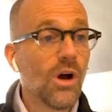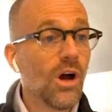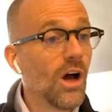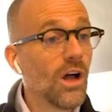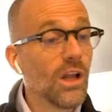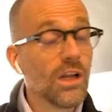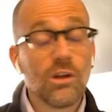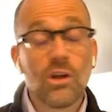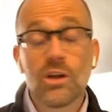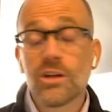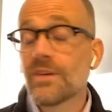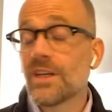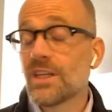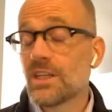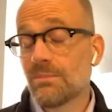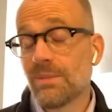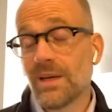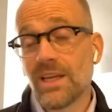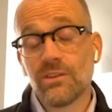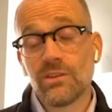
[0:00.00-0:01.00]
A lot of it
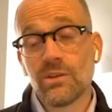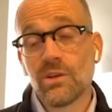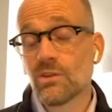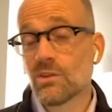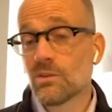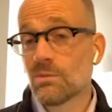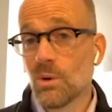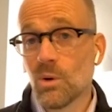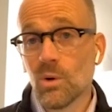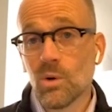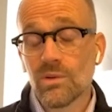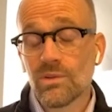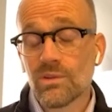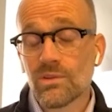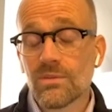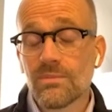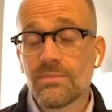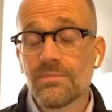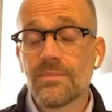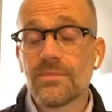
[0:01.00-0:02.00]
depends on
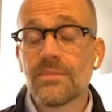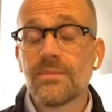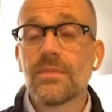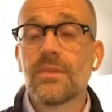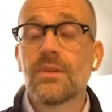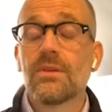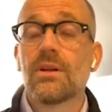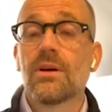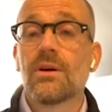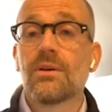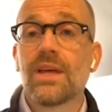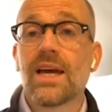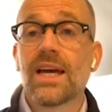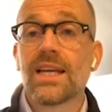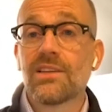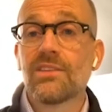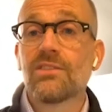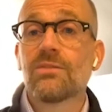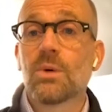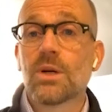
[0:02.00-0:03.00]
sports. That
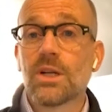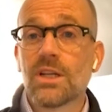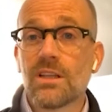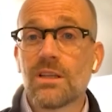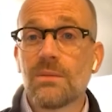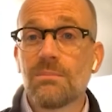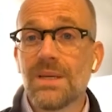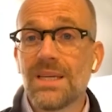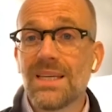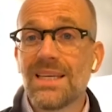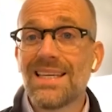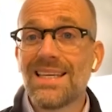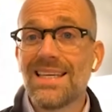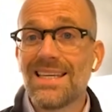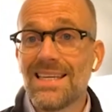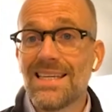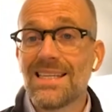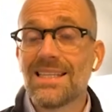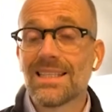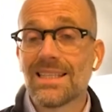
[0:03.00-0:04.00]
is one of the big
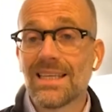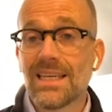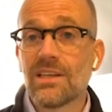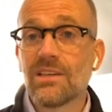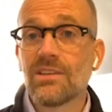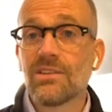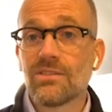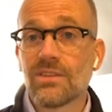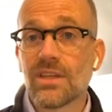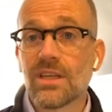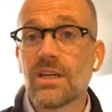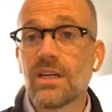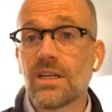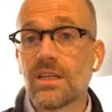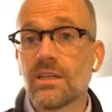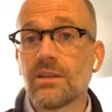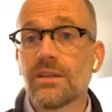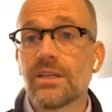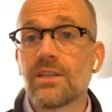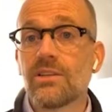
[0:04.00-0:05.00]
key things that are
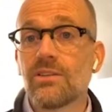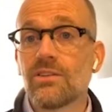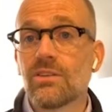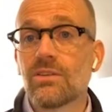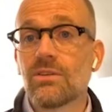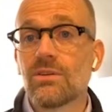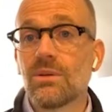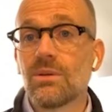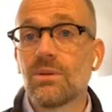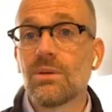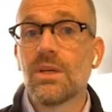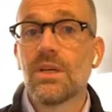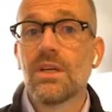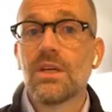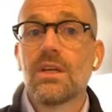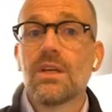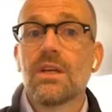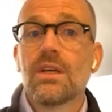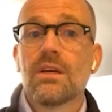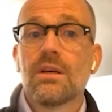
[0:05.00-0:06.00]
going to
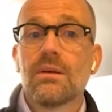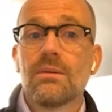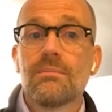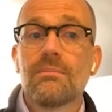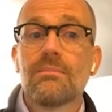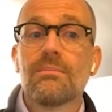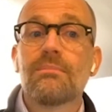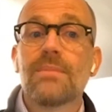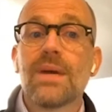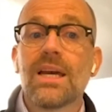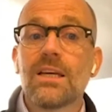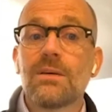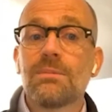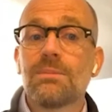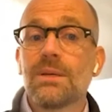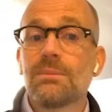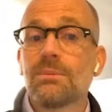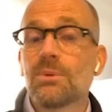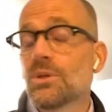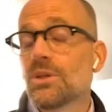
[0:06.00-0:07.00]
make
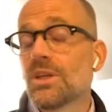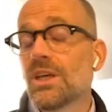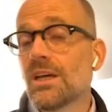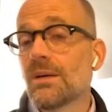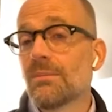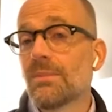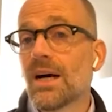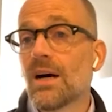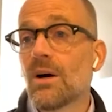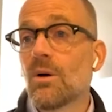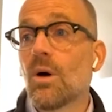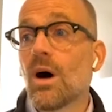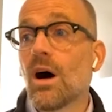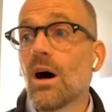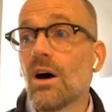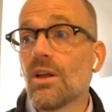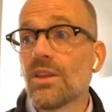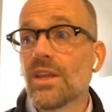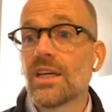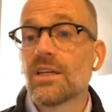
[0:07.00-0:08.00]
people think about, are
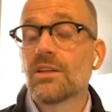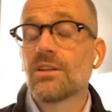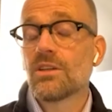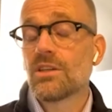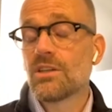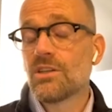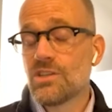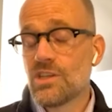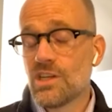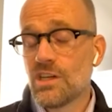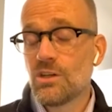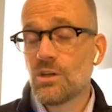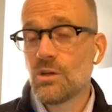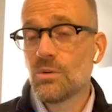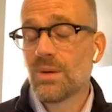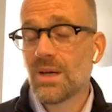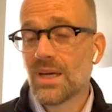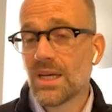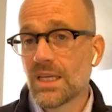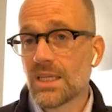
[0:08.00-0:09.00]
they going to continue
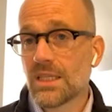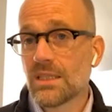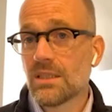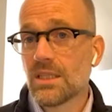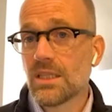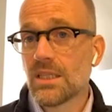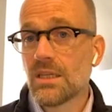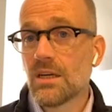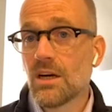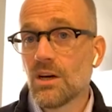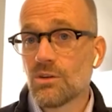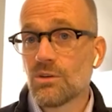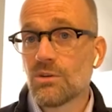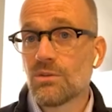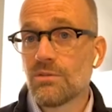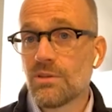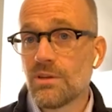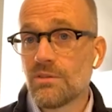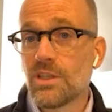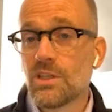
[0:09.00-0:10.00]
paying the
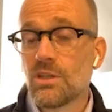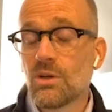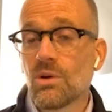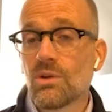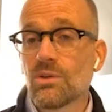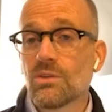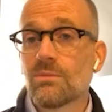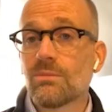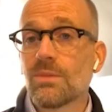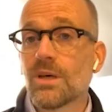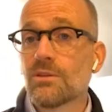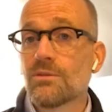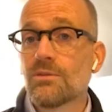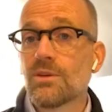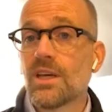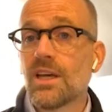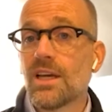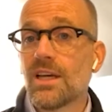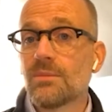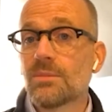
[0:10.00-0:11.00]
$150 a month for
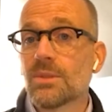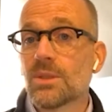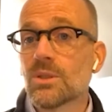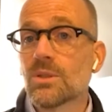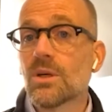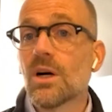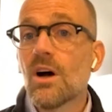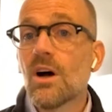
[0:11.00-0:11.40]
cable,